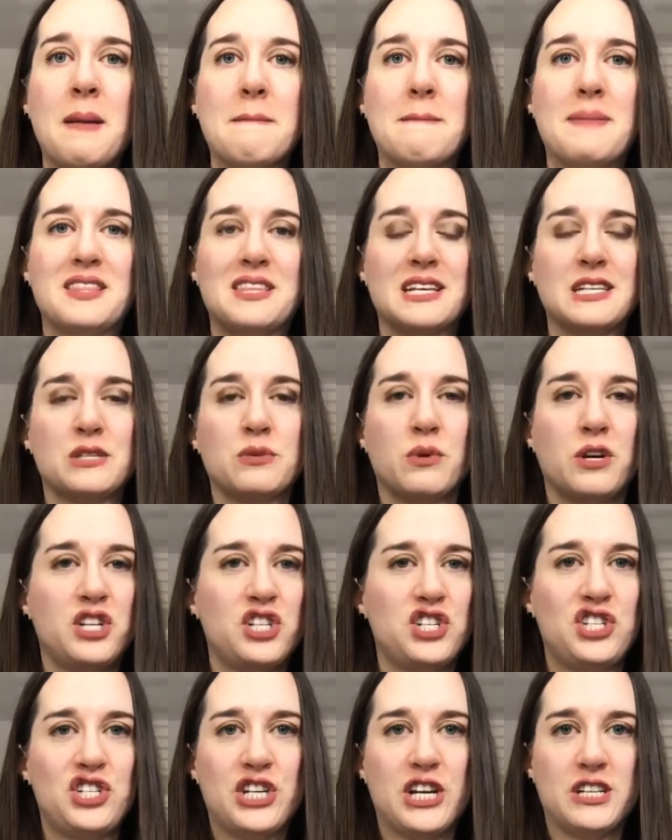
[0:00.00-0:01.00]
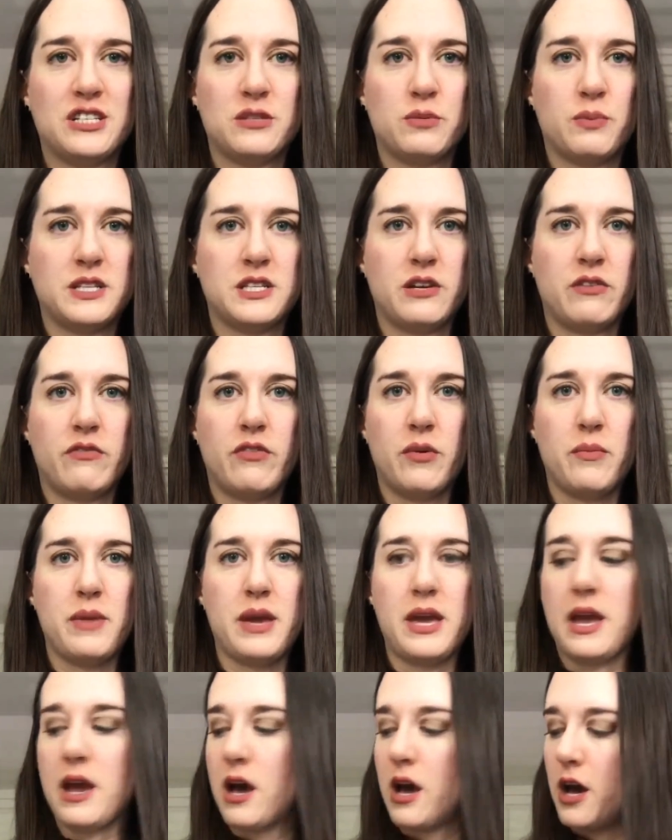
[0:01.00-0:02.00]
but this one just wasn't for
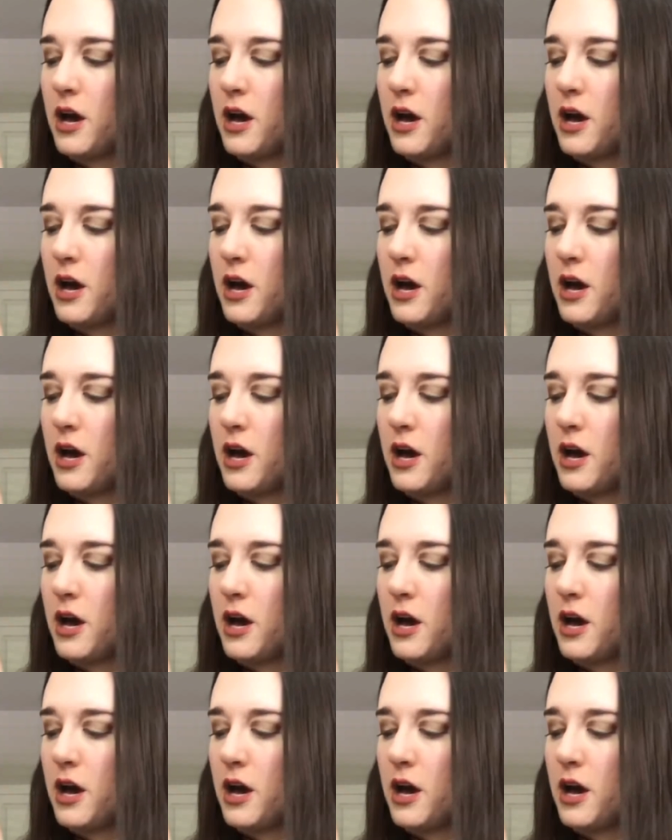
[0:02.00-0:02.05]
me.